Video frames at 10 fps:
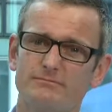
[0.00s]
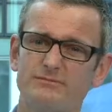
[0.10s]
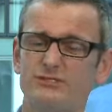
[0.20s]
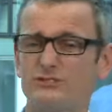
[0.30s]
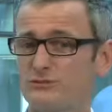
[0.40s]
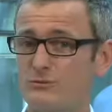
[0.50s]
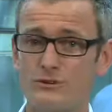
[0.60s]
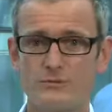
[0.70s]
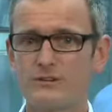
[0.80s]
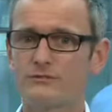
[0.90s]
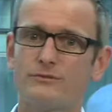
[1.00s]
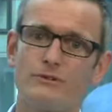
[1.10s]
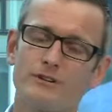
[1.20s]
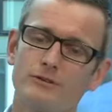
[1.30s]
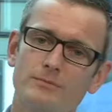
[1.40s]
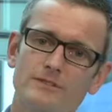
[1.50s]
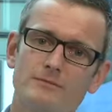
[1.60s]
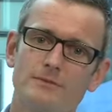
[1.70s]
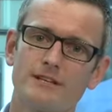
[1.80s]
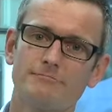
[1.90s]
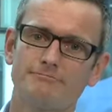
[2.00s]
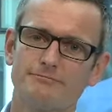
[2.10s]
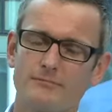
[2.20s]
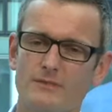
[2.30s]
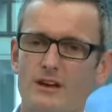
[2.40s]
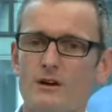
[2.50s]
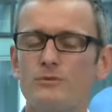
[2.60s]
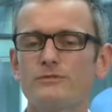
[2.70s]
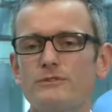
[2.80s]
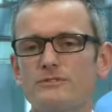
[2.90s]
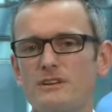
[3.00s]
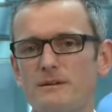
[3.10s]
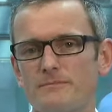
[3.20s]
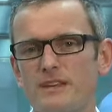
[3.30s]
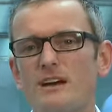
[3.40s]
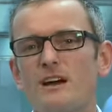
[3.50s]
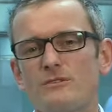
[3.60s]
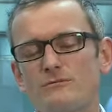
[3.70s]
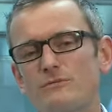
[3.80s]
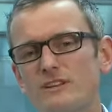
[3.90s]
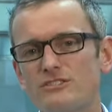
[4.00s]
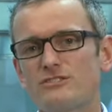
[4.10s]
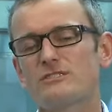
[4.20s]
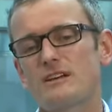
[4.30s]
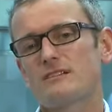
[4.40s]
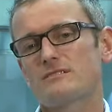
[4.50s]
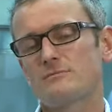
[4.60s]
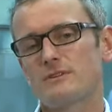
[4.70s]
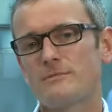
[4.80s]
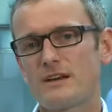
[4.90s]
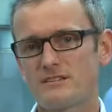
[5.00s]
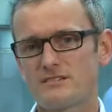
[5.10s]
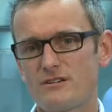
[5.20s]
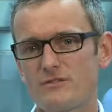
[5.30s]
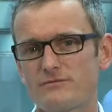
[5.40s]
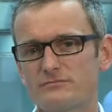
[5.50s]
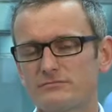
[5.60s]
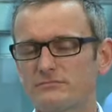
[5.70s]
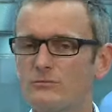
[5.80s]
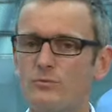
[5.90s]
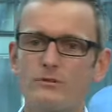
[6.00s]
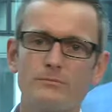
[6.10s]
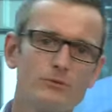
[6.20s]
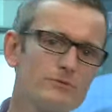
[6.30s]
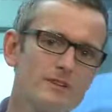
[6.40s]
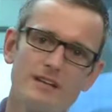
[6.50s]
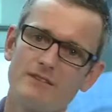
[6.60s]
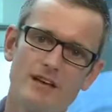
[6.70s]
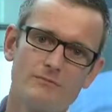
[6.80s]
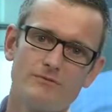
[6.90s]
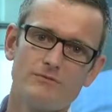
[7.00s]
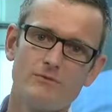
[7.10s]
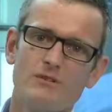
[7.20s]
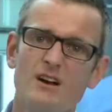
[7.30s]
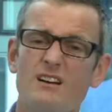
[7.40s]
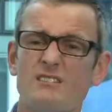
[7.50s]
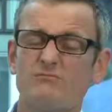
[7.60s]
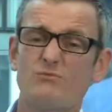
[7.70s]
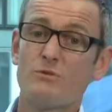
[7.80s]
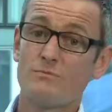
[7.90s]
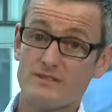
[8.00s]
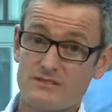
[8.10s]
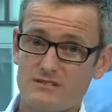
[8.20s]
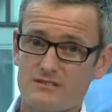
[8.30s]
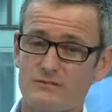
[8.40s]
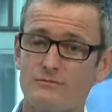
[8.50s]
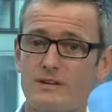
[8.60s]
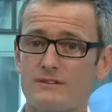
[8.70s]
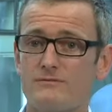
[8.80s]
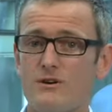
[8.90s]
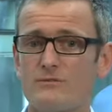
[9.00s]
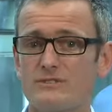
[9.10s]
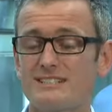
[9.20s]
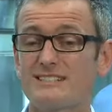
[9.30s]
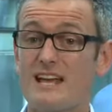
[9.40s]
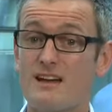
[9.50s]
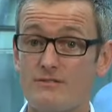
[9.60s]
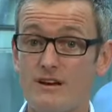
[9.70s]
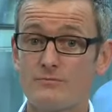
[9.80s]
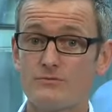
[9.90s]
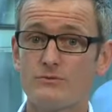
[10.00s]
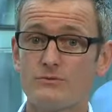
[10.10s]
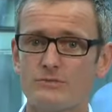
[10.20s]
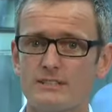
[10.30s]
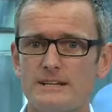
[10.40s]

So what do we look for in a good business plan? Well, first up, we need you to tell us a bit about yourself. What employment have you had before? What businesses you've been involved in and how they've performed?